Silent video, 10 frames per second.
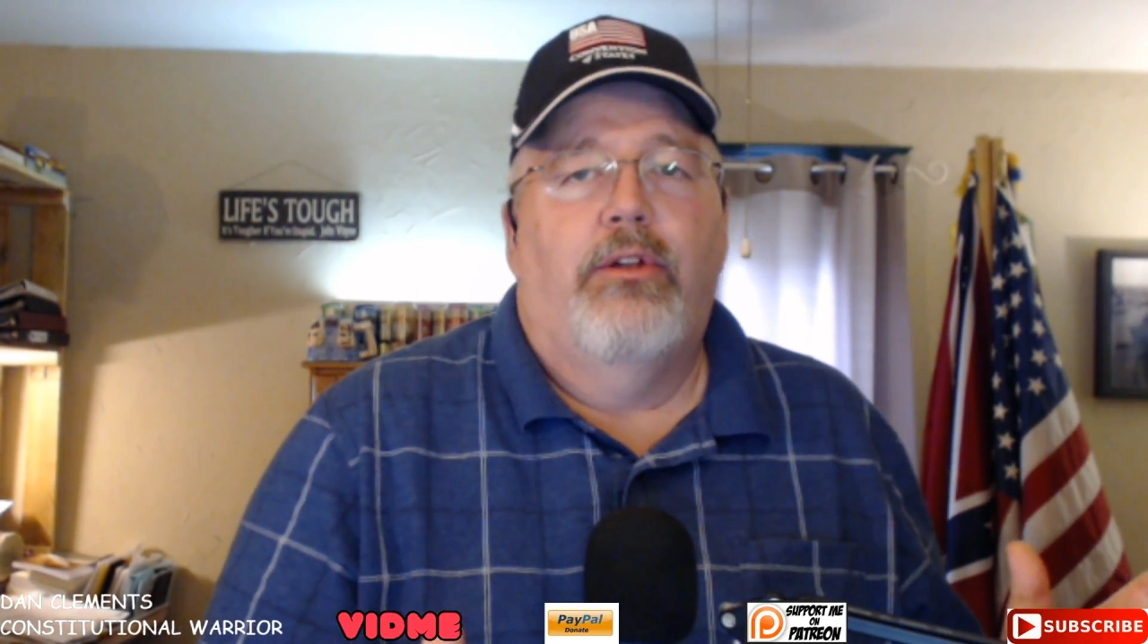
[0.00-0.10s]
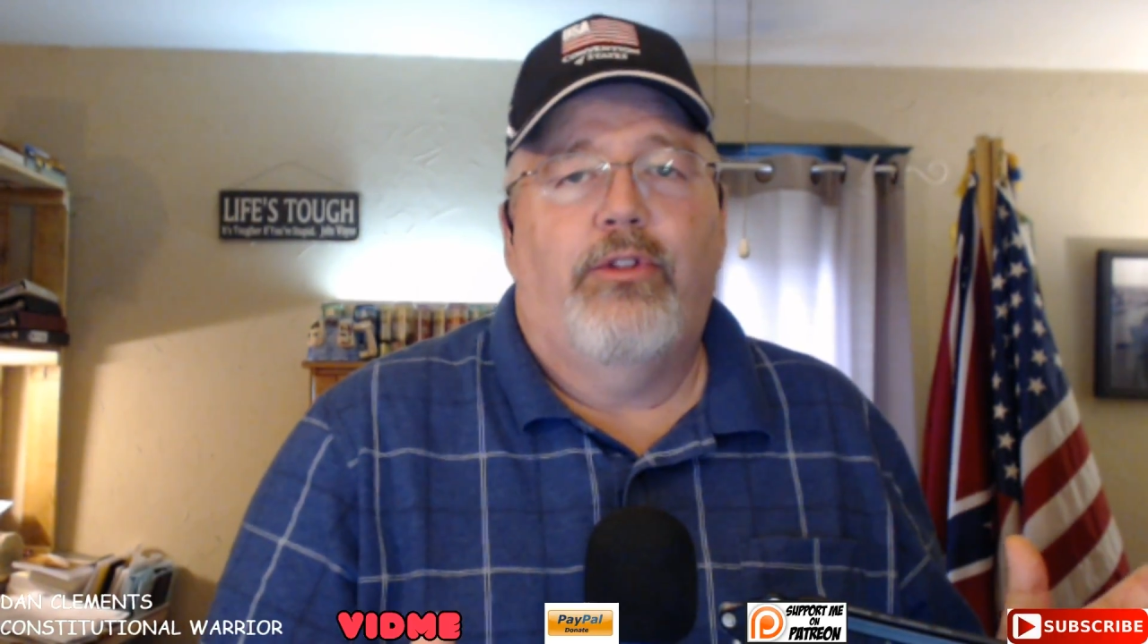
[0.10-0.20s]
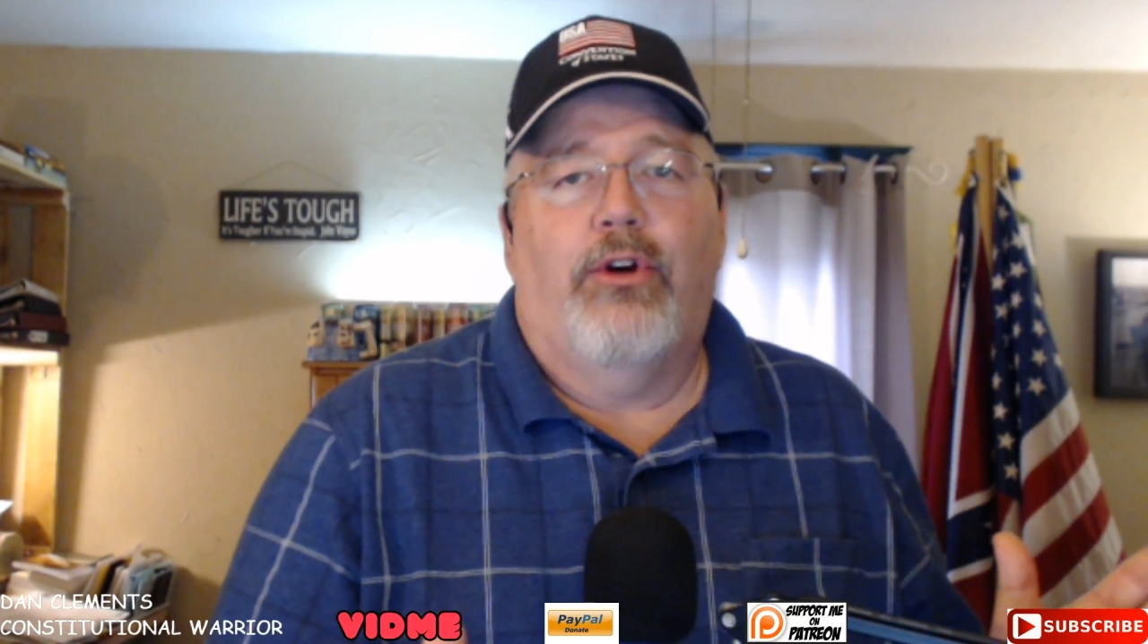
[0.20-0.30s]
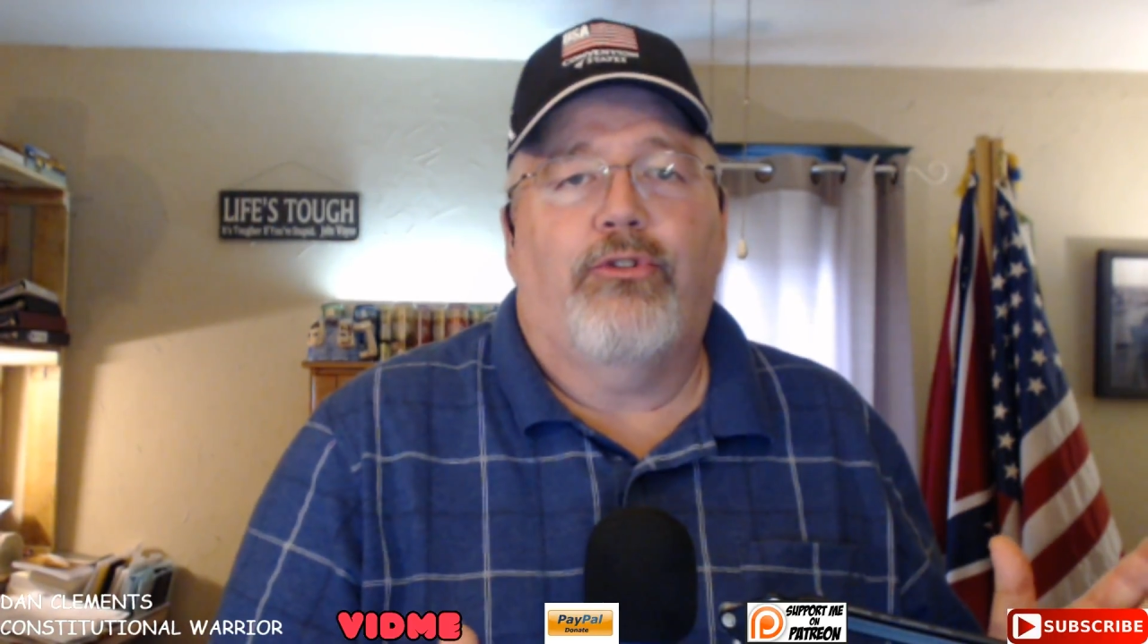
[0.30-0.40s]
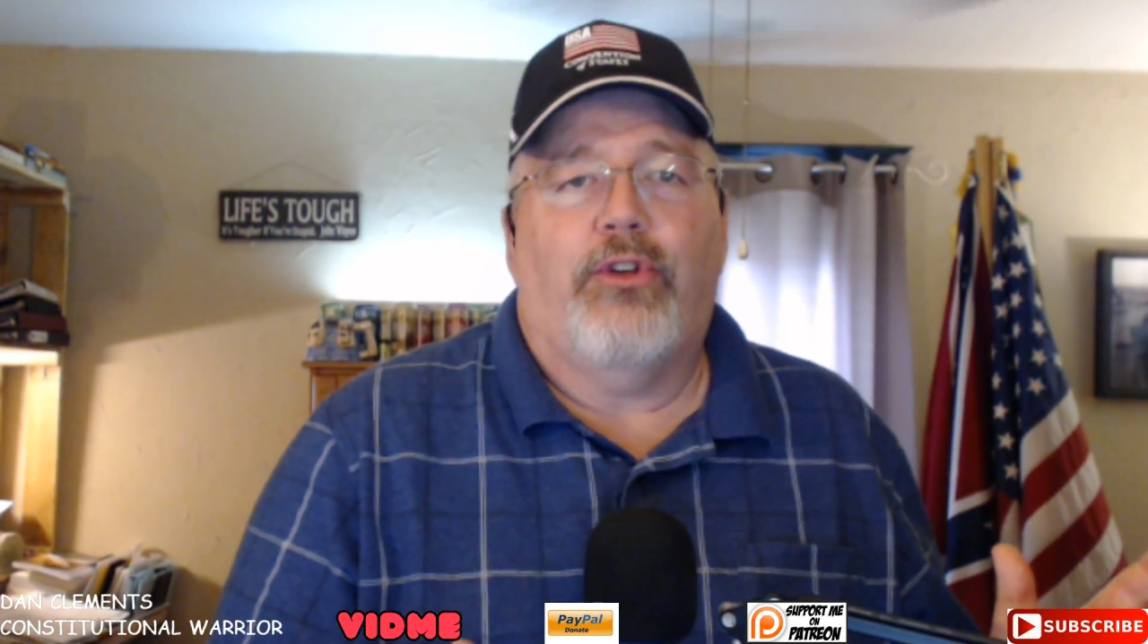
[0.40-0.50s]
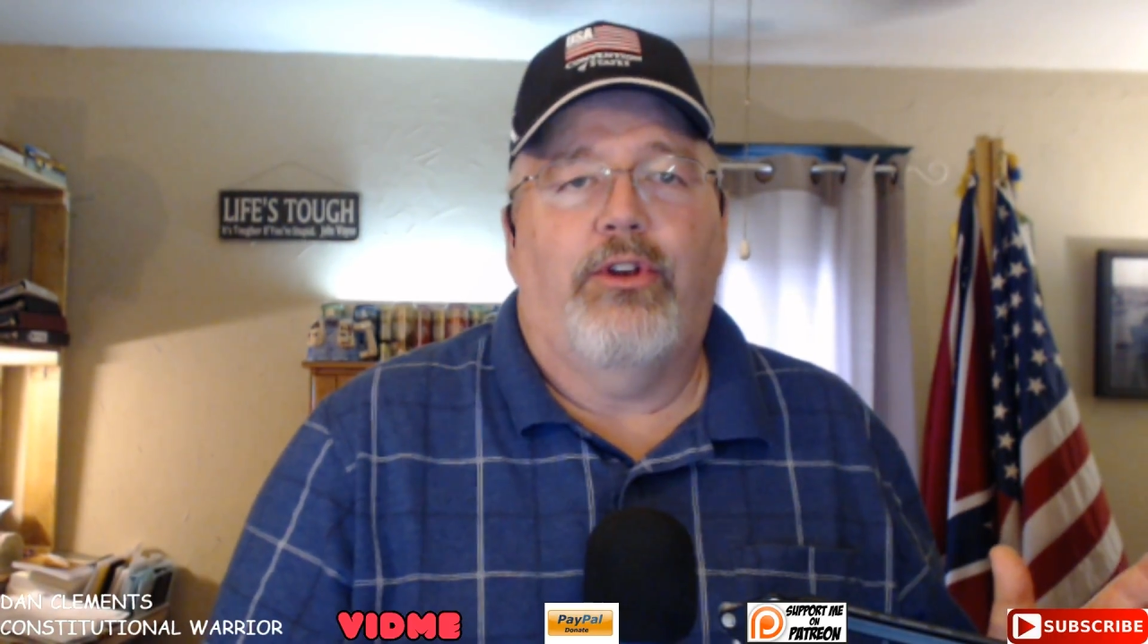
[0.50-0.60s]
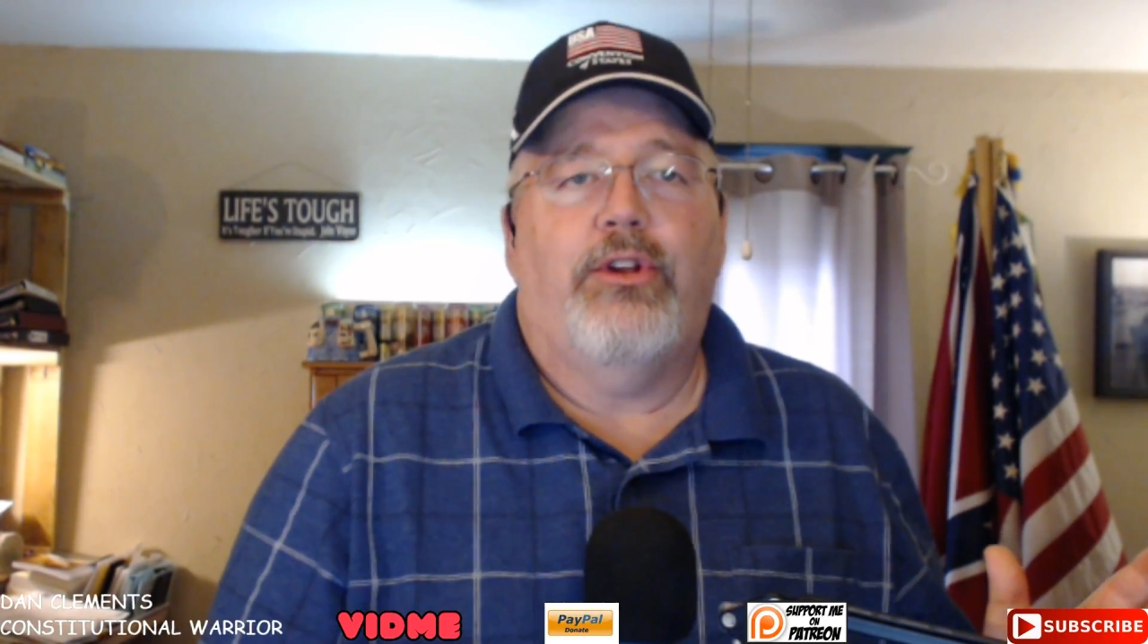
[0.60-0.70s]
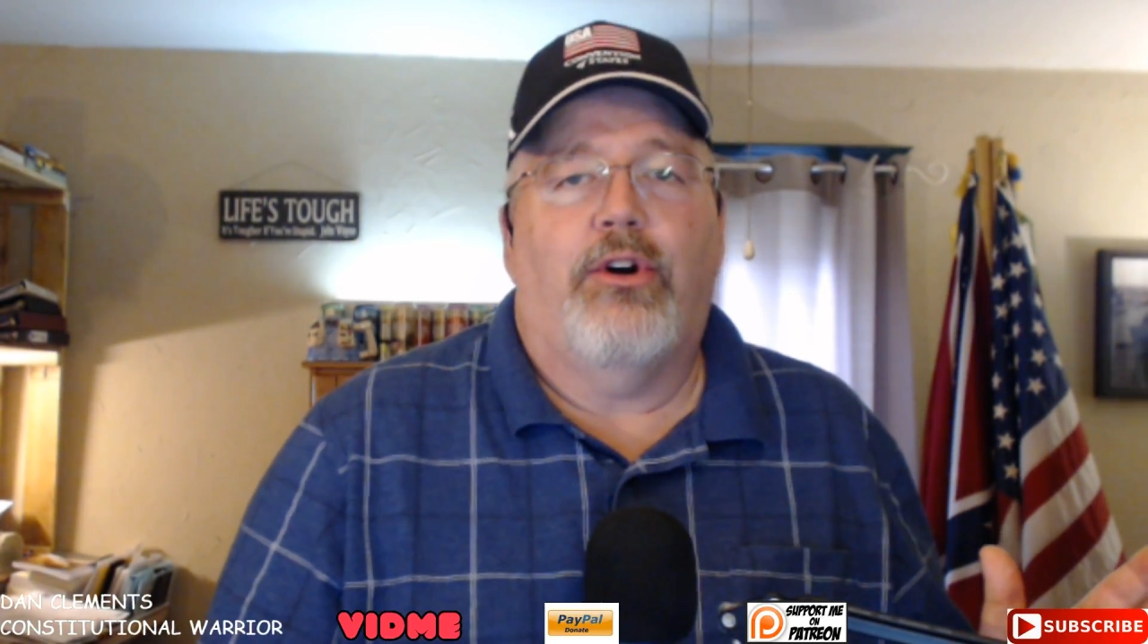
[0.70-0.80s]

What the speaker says: those on the